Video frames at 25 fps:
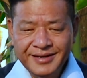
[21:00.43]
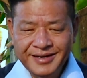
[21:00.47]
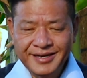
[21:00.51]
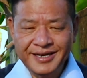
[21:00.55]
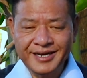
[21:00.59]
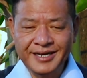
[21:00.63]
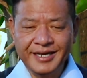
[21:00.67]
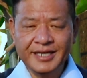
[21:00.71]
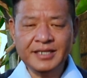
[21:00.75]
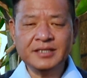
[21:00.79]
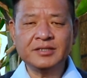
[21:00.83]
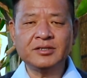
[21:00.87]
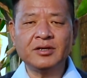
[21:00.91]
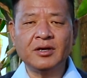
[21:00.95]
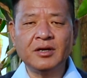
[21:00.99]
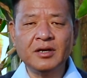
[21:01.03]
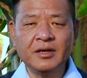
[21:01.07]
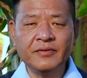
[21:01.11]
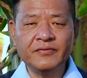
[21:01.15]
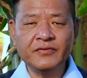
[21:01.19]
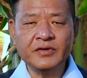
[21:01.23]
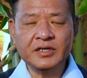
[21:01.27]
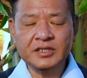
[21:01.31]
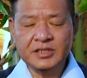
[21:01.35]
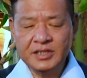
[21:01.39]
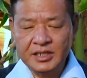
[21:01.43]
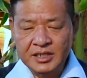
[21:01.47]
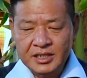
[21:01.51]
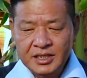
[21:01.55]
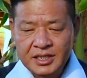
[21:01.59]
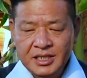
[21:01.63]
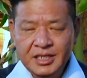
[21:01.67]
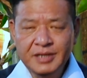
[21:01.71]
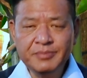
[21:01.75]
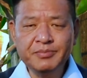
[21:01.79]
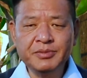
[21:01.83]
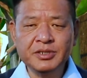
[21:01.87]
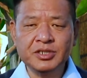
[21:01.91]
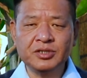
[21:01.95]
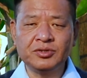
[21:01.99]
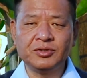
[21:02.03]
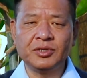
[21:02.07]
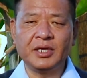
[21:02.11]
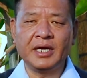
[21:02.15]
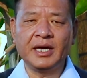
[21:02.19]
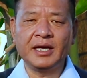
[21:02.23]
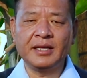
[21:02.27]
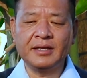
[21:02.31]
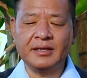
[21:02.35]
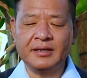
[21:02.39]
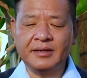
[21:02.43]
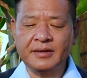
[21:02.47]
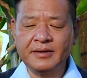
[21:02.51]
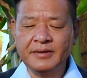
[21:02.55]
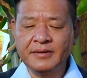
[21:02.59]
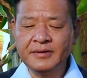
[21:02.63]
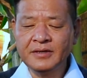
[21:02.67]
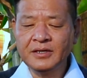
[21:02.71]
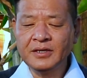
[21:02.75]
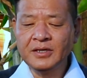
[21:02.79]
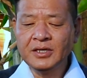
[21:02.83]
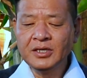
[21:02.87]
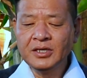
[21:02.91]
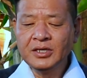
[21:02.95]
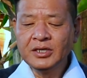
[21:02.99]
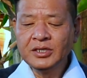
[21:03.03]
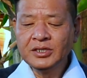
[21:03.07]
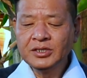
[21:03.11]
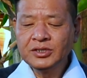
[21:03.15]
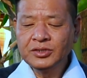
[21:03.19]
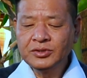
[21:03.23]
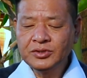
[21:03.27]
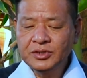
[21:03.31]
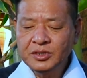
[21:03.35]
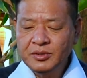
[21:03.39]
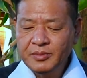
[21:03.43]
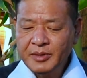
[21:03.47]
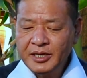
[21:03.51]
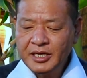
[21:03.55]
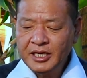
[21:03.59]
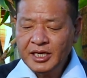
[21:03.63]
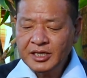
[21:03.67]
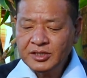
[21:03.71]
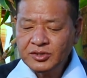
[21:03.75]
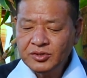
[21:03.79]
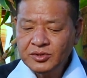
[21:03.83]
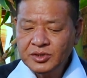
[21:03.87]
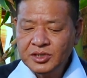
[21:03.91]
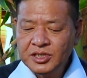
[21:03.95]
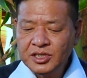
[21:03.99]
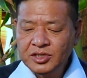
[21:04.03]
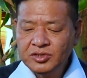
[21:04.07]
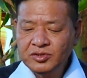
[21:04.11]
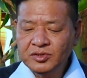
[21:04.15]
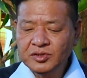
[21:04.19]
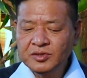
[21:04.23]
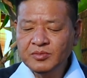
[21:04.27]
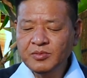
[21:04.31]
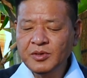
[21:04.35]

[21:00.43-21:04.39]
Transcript: connects all of us and keep us together. So Tibetan associations